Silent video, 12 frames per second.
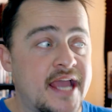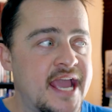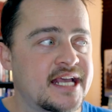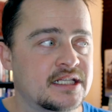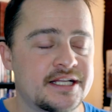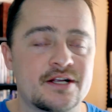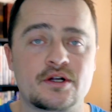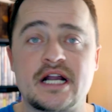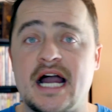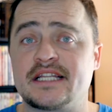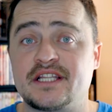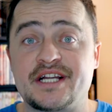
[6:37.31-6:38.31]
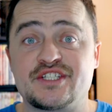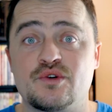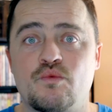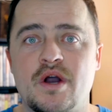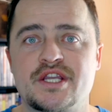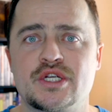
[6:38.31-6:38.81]
a clear guideline to
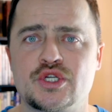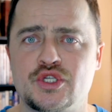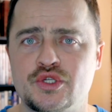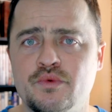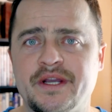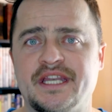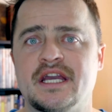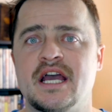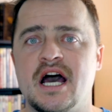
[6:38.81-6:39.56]
what you're doing,